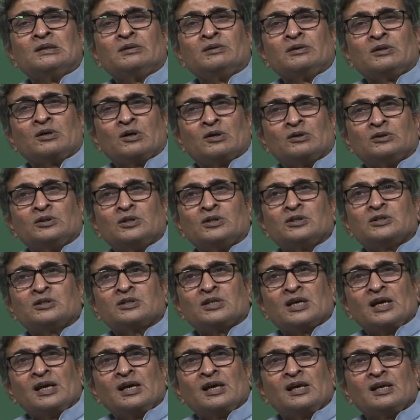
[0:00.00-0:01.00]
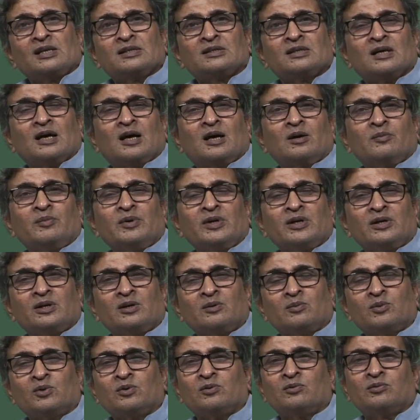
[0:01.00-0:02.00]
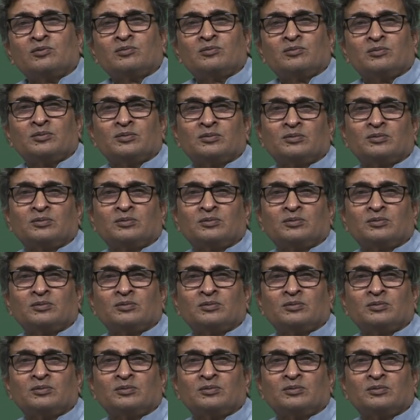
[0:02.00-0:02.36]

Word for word: because the scales are being removed